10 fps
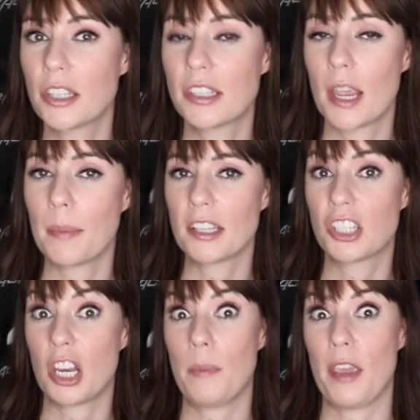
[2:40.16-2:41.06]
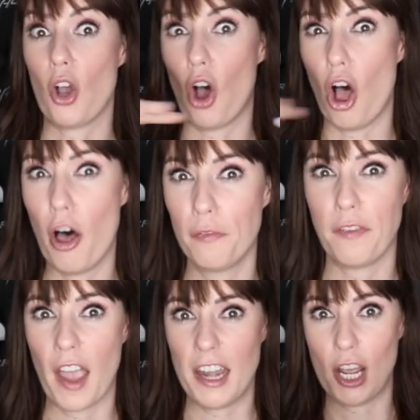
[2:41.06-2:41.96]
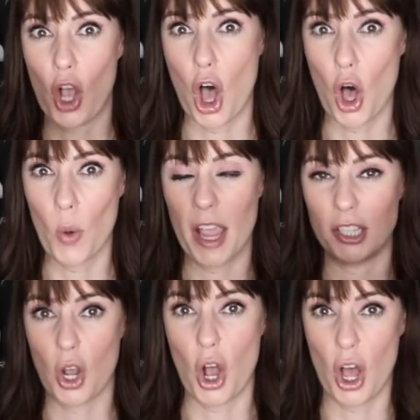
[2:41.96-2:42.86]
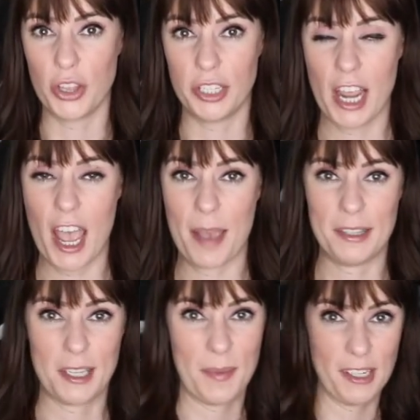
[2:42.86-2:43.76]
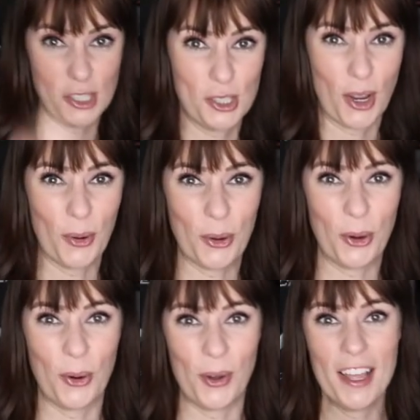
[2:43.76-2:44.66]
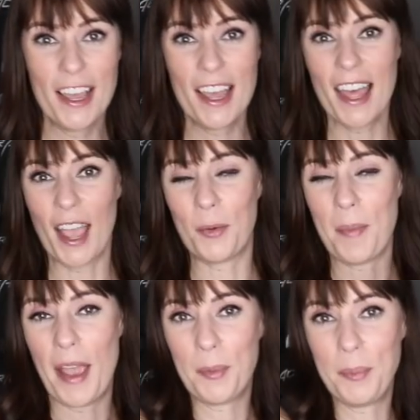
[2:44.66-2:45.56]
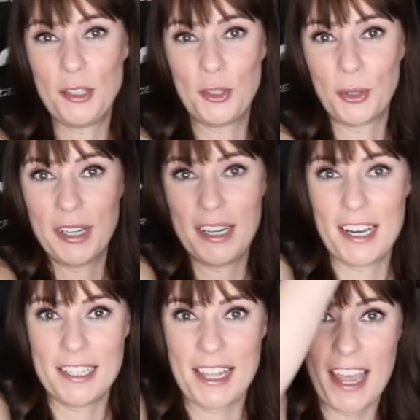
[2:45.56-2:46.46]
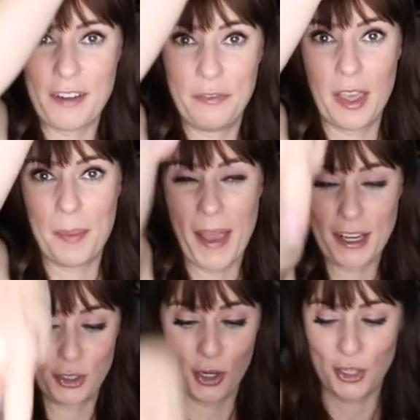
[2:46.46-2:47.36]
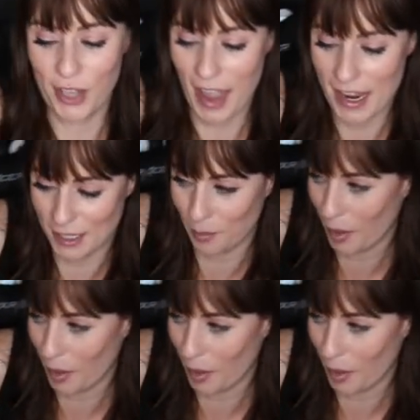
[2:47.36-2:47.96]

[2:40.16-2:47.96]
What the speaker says: it seem like it's gonna be all fighting, always, all the time. It's gonna be so cool. Like when Michael B. Jordan does that flip, I showed you guys in the